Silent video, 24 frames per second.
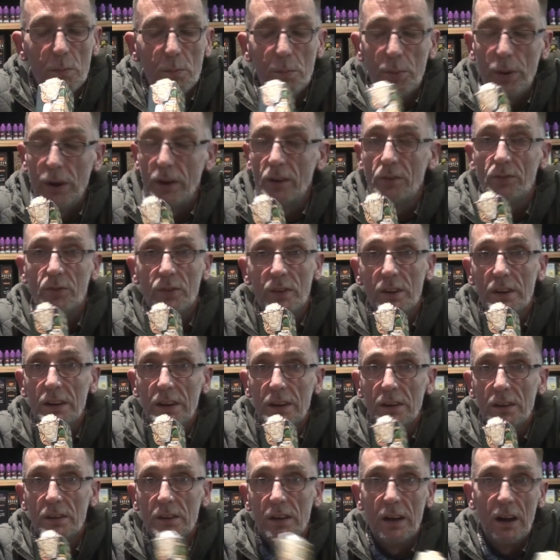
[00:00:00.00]

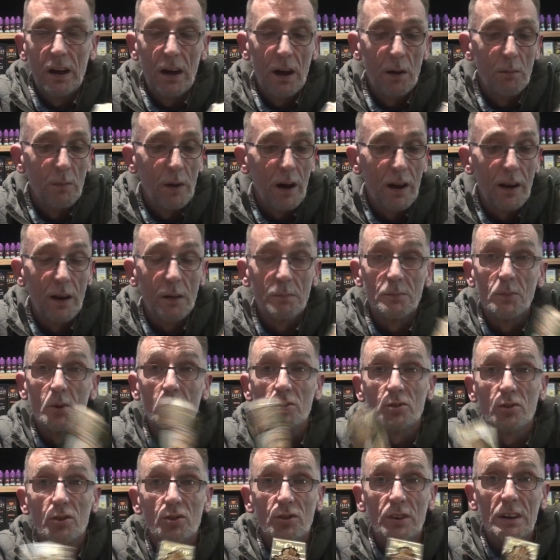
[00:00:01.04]
perfectly. And I'm
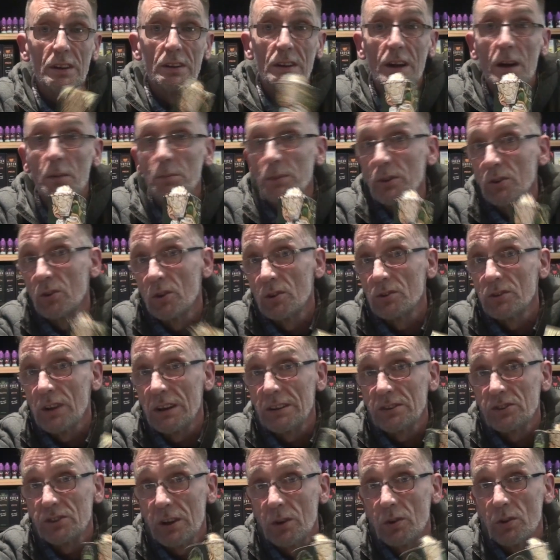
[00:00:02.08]
not just saying that because
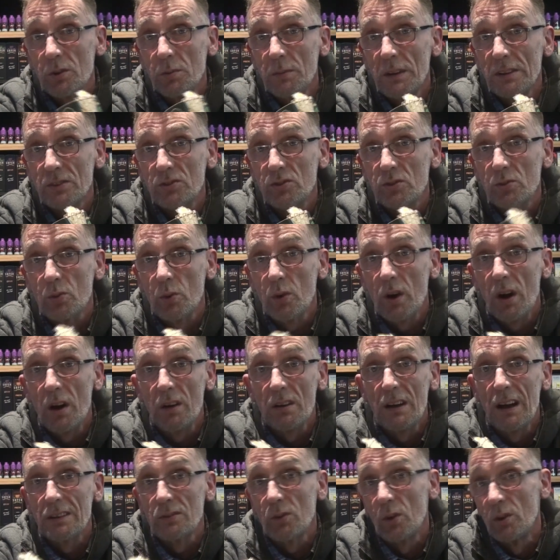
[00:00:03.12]
I sell them in store
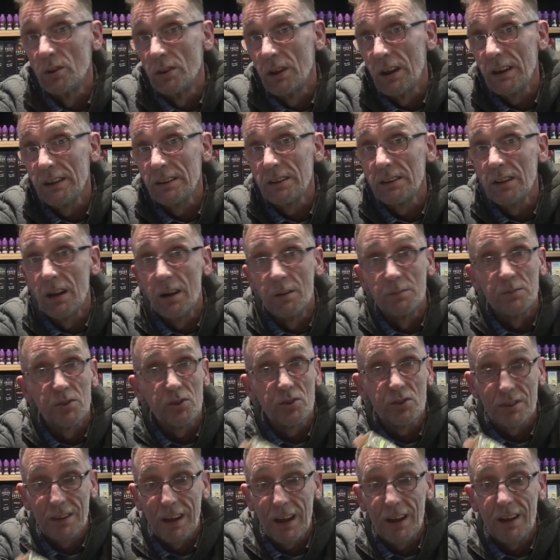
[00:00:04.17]
and online. I'm
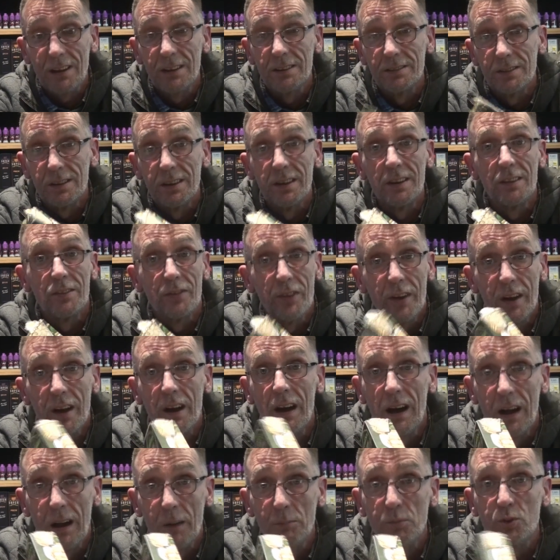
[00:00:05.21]
just telling you, they're
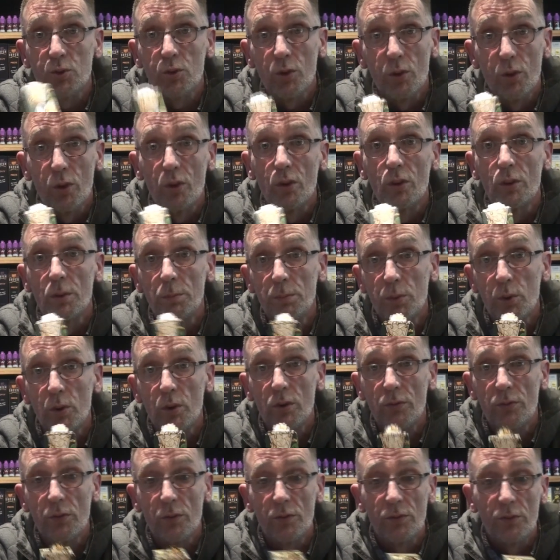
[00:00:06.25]
absolutely
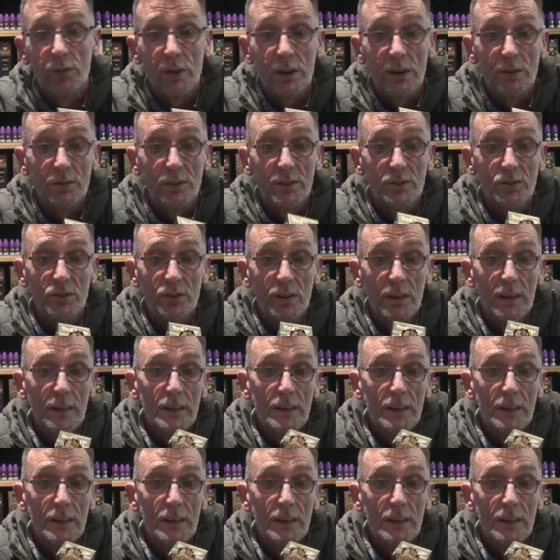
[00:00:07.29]
beautiful flavours.